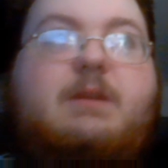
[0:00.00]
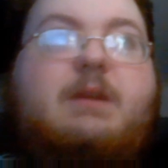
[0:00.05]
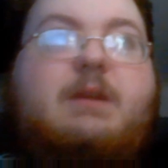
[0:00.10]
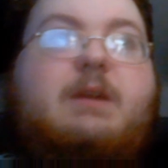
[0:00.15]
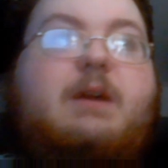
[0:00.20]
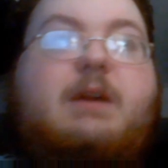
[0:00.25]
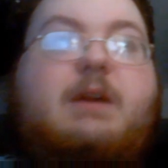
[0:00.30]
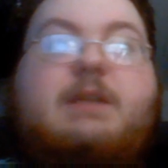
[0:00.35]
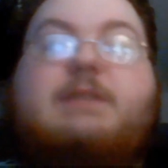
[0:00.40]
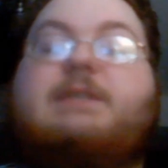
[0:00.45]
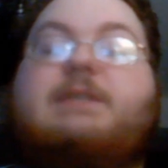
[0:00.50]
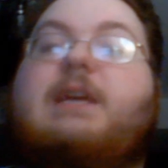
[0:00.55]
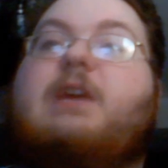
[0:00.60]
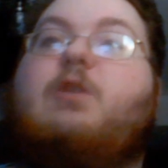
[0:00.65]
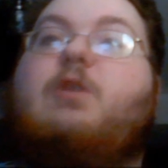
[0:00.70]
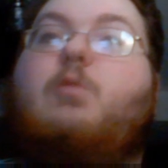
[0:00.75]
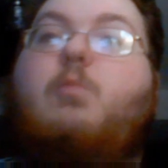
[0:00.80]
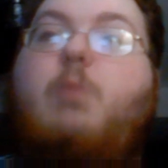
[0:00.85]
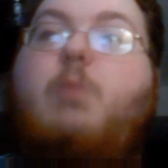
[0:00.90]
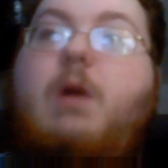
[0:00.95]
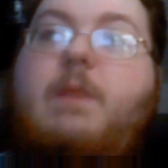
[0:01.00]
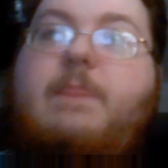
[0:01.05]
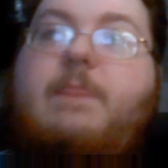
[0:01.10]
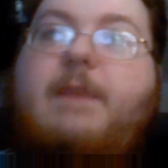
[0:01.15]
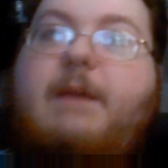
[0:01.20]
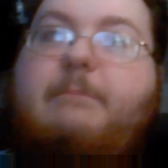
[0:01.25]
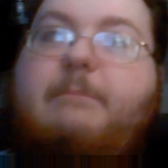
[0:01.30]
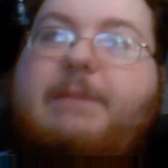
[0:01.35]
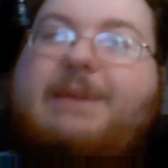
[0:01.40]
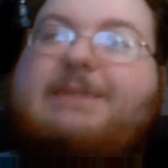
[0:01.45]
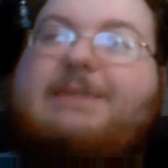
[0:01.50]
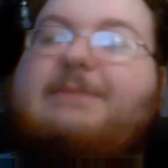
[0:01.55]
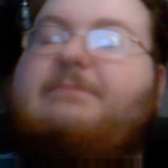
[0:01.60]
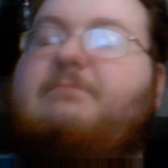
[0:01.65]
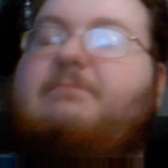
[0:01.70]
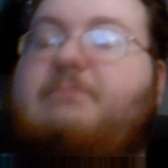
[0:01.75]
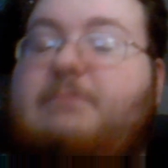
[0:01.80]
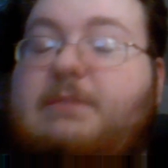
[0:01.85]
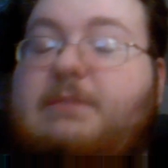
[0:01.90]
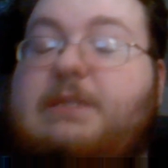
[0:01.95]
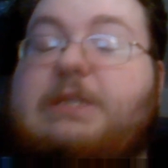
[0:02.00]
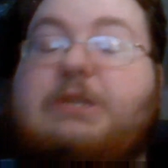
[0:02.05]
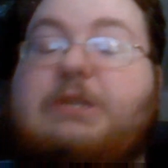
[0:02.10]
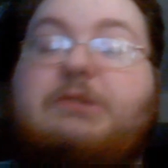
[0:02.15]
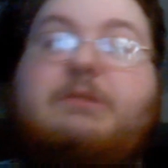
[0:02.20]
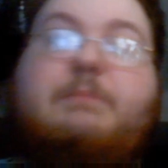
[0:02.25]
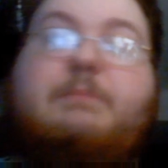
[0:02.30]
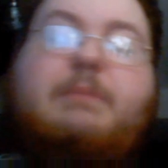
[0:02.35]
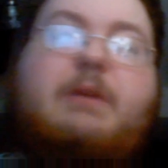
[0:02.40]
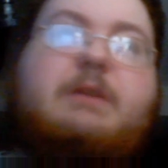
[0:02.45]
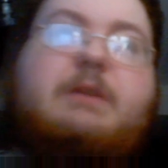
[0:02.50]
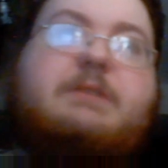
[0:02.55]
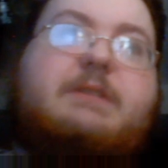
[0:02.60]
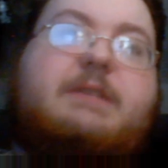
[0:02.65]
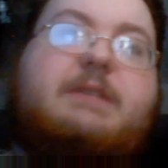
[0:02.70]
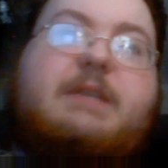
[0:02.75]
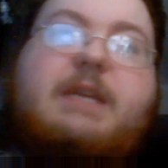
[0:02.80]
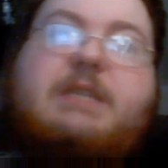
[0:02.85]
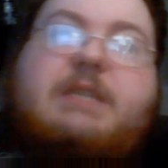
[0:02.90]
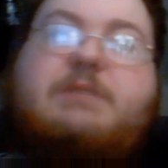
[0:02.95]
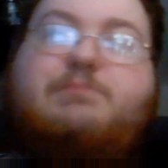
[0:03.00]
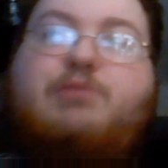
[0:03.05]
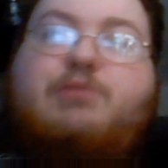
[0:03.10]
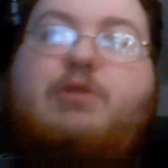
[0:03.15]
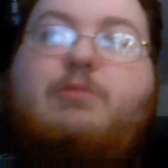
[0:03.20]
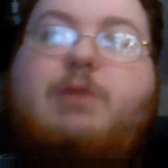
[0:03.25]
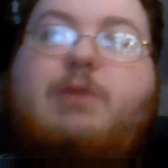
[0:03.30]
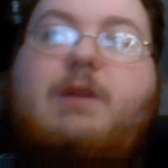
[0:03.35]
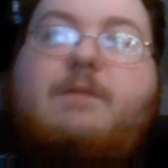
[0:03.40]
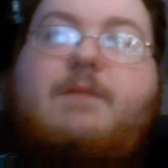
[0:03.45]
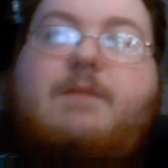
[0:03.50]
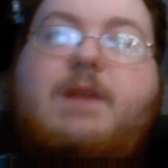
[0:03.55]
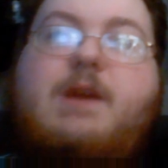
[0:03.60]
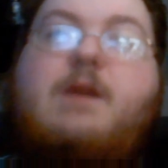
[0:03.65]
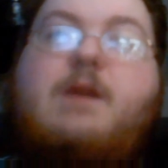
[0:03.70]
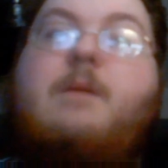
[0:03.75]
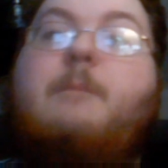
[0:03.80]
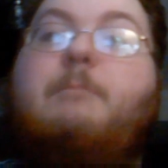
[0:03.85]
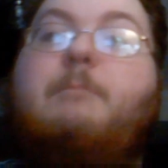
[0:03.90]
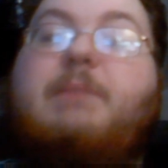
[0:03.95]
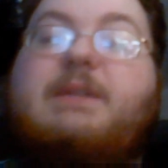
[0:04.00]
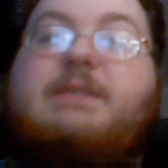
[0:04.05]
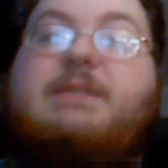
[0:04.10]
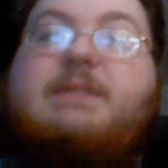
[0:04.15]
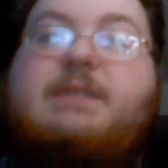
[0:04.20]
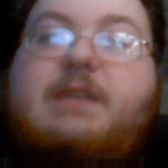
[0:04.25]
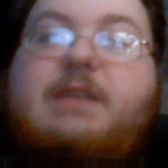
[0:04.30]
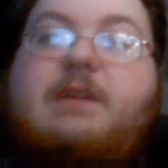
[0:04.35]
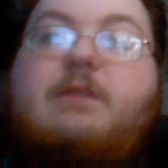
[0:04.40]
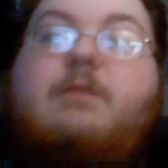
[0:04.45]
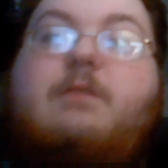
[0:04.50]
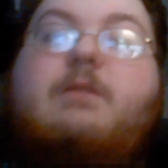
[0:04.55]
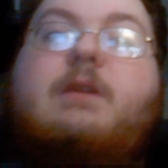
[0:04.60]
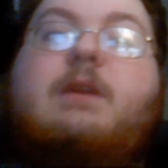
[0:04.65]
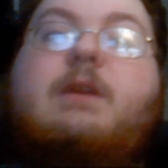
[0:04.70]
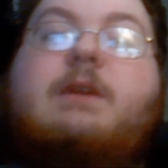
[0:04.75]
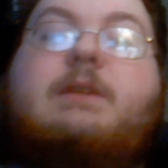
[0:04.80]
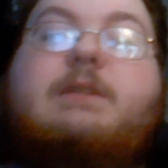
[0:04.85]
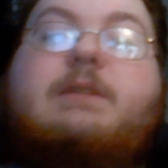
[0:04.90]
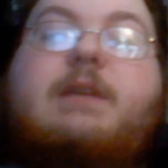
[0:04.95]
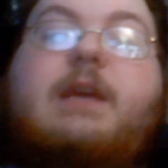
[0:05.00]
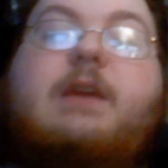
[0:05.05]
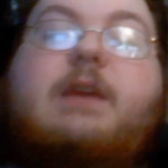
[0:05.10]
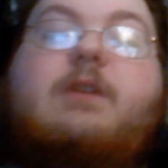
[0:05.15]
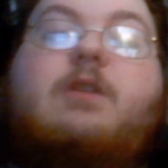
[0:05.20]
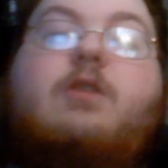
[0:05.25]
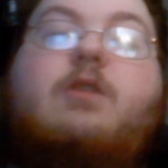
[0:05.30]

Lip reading: Undertaker won that match due to parts of the Nature Boy Ric Flair, but still, Taker